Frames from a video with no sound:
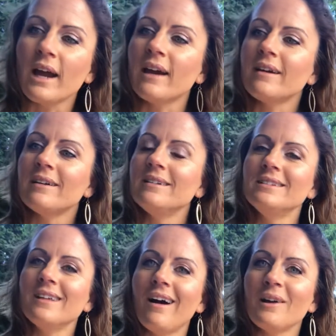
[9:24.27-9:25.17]

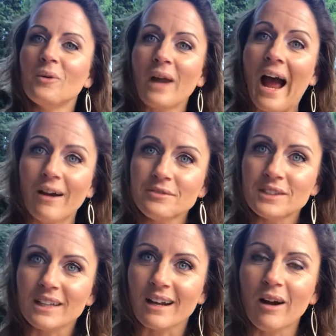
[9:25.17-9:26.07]
and I don't have to
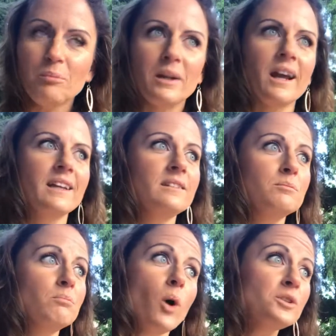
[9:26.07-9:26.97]
get up, and
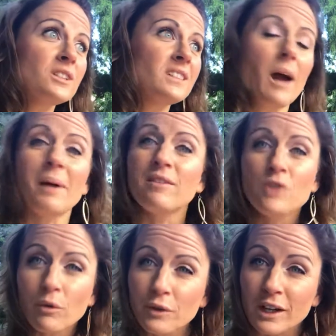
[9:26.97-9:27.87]
most of the time I have
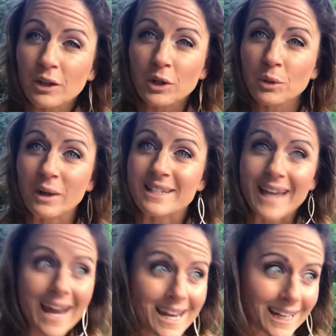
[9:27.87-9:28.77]
no freaking clue what
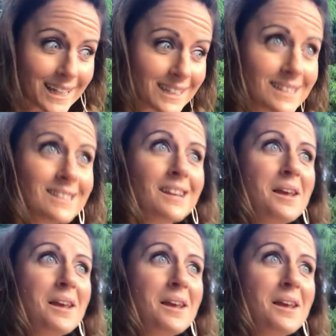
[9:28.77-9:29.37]
day it is.